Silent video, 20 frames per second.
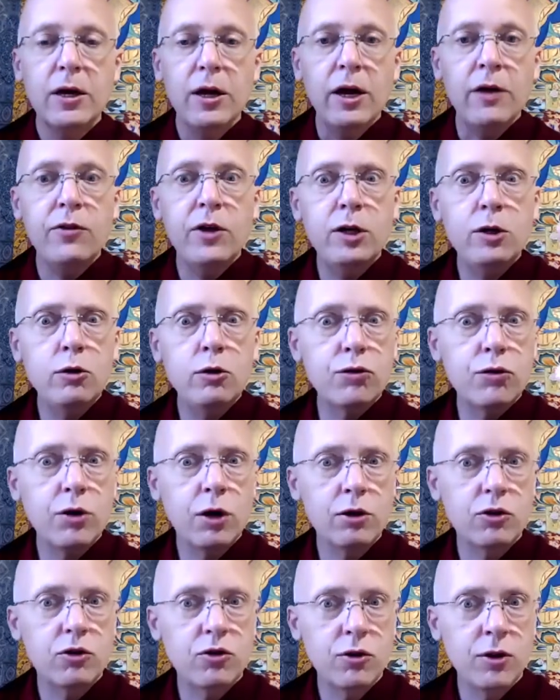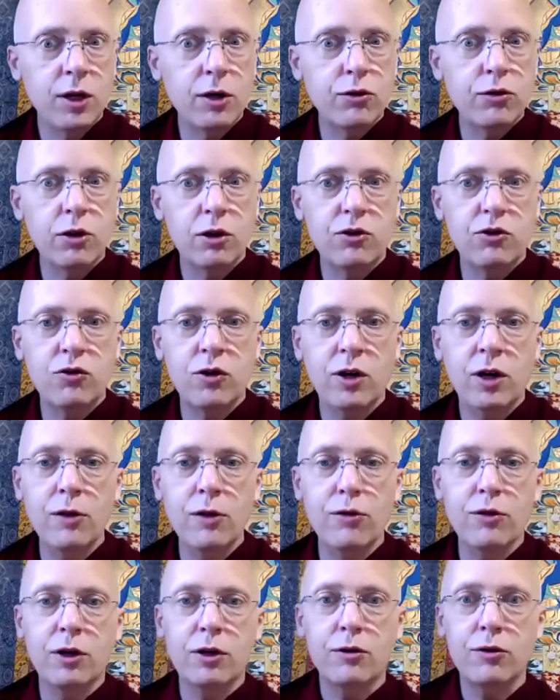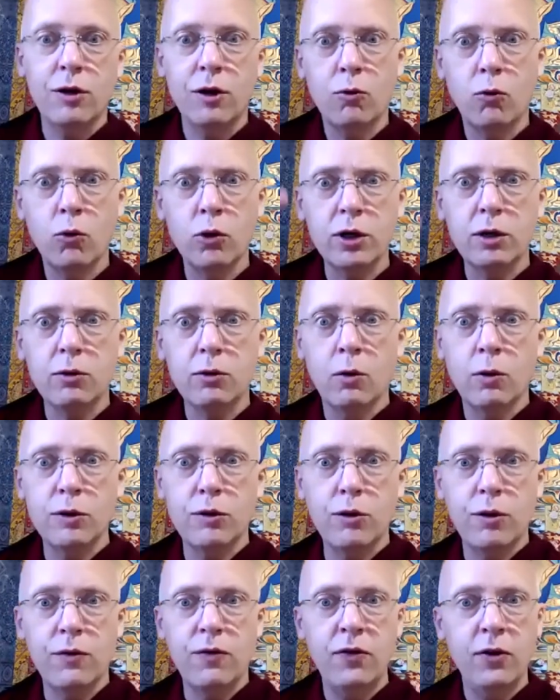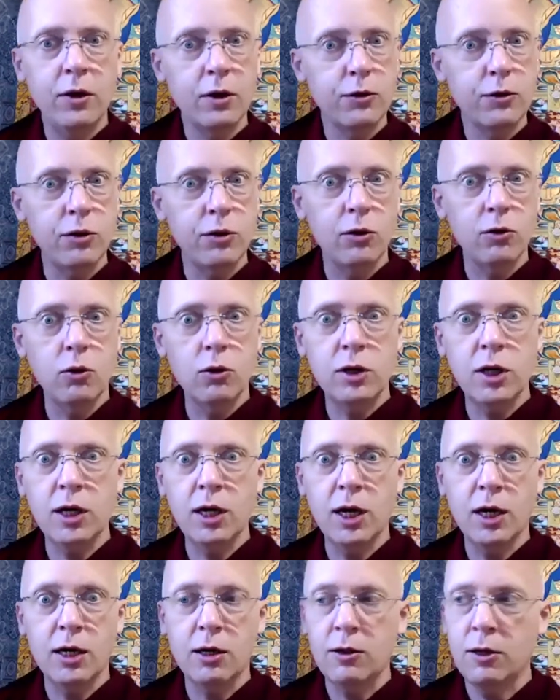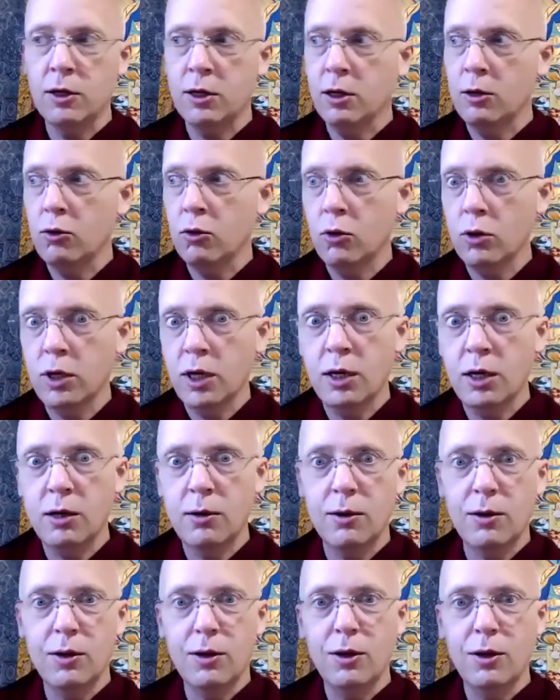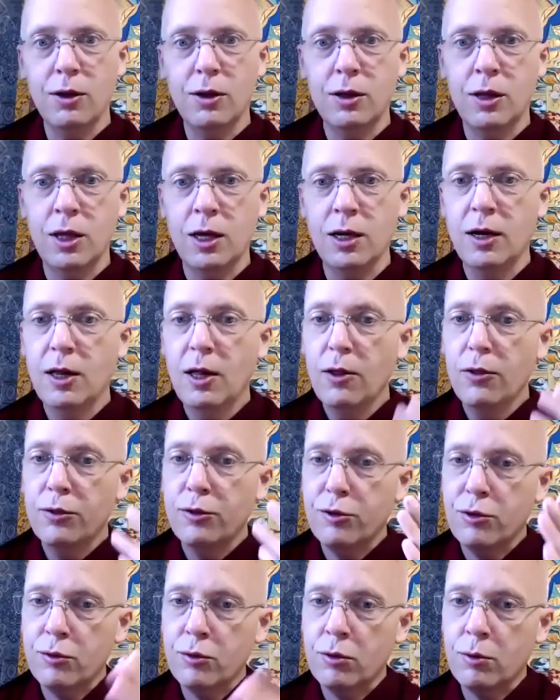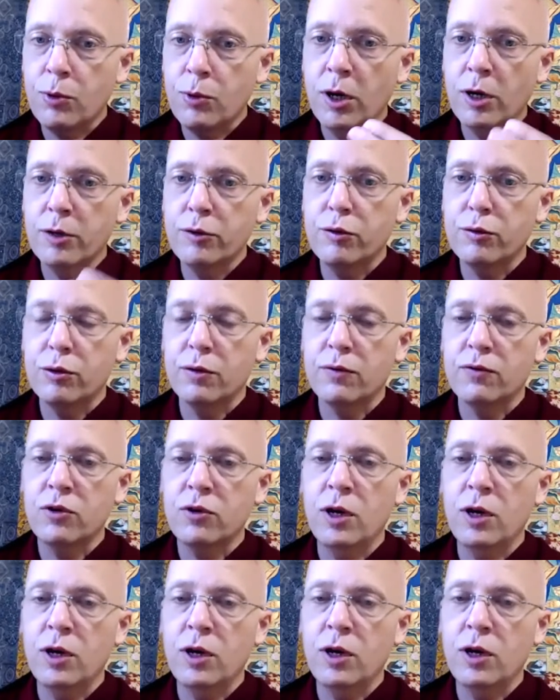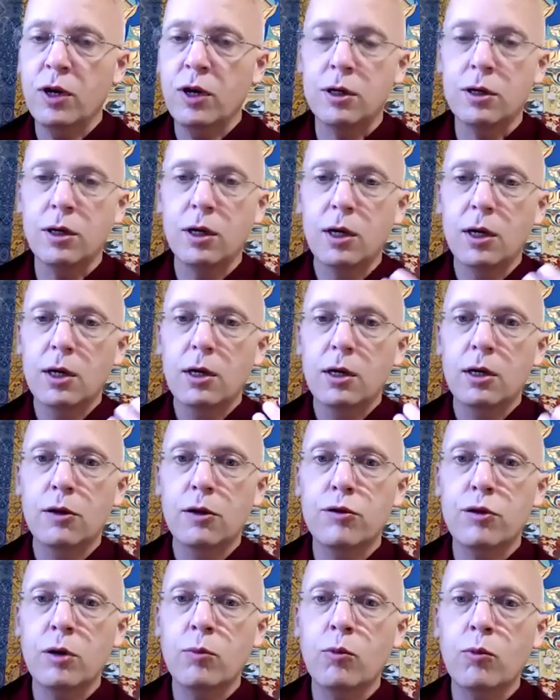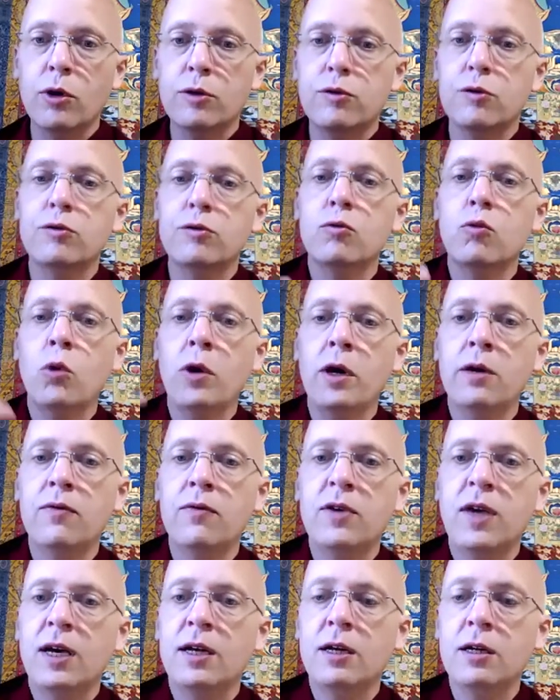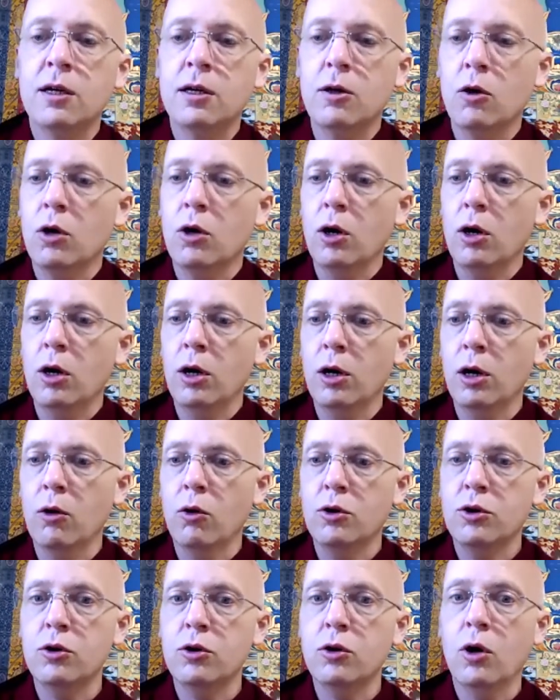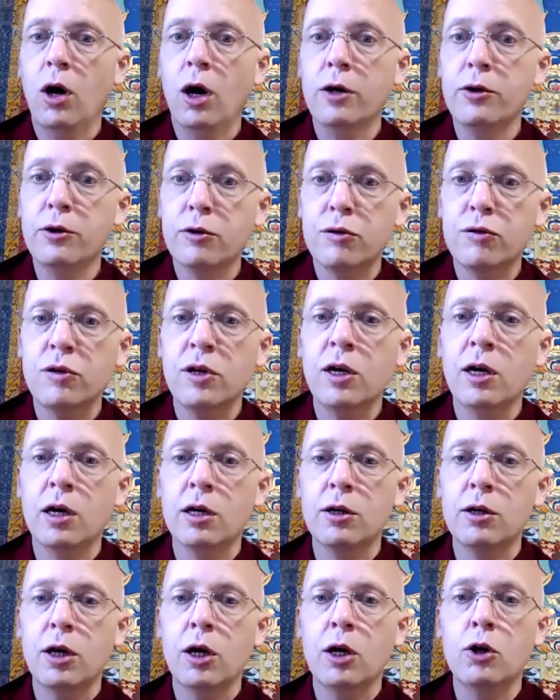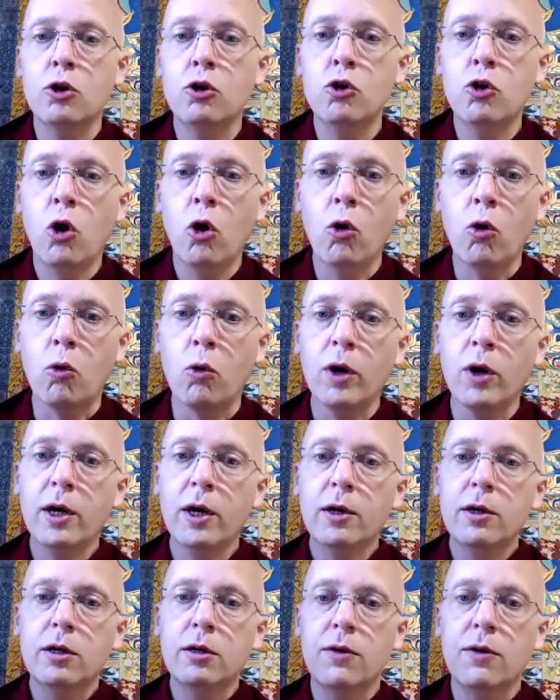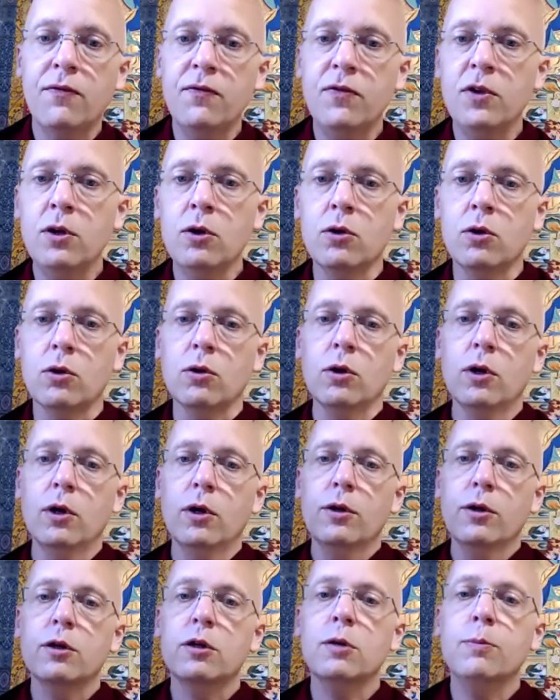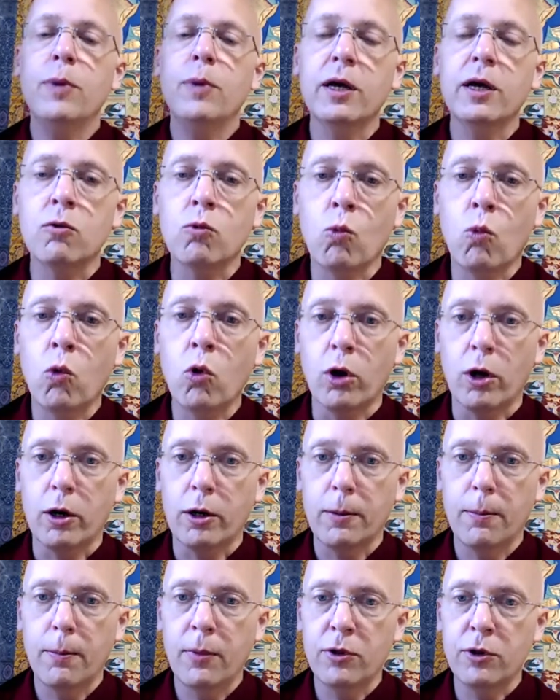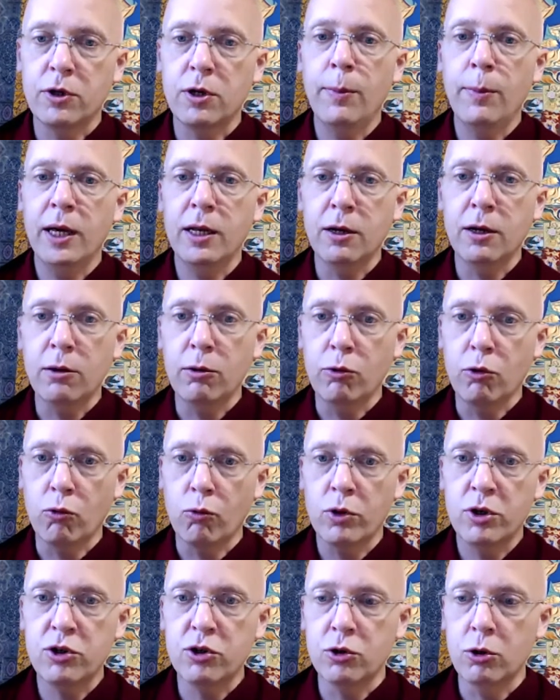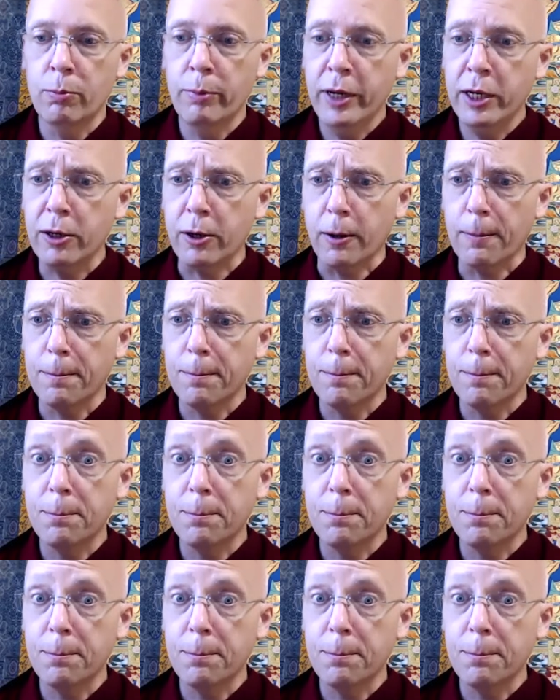and then you start i start translating i start working well what's the feeling i start looking at it and then i look at it then through the process of translating in some ways is a way of getting uh, uh, to understand and know and to feel the tibetan work the tibetan original better